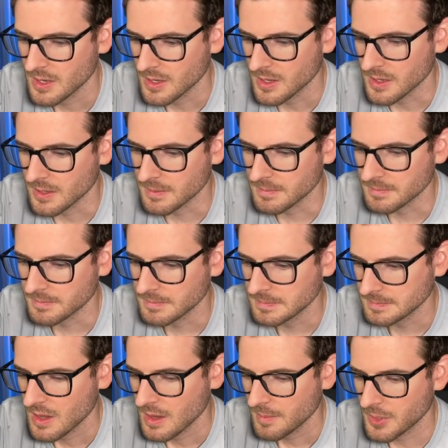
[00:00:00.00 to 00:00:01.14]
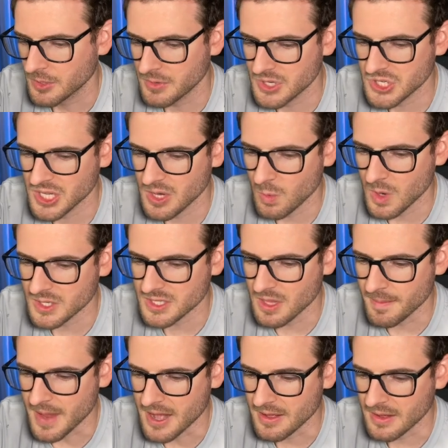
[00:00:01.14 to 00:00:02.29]
Um, but originally it was in the
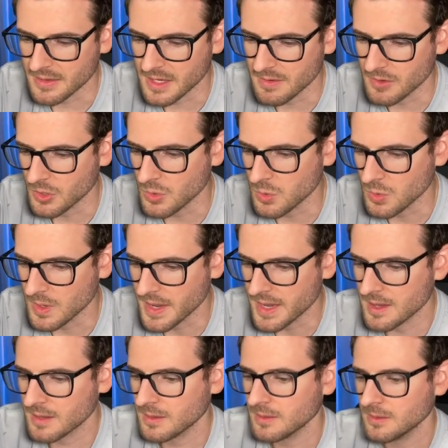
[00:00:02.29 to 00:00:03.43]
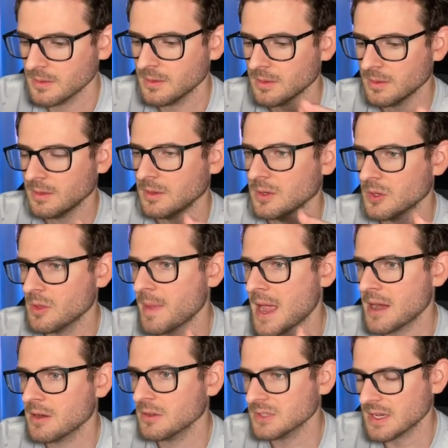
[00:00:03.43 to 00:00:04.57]
background to give it a cool like, you know, the
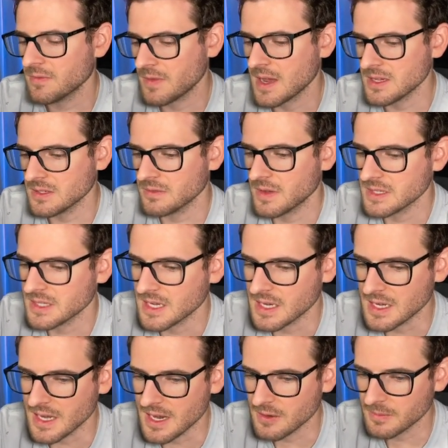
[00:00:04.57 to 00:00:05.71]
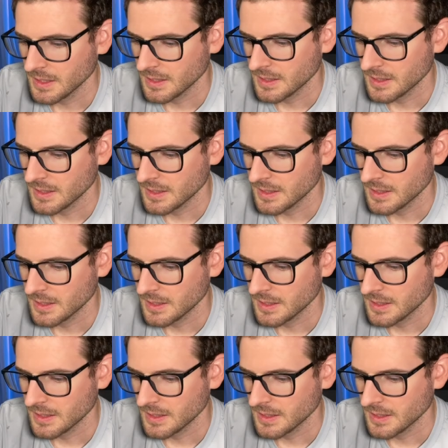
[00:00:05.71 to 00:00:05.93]
background's like phase phasing in and out.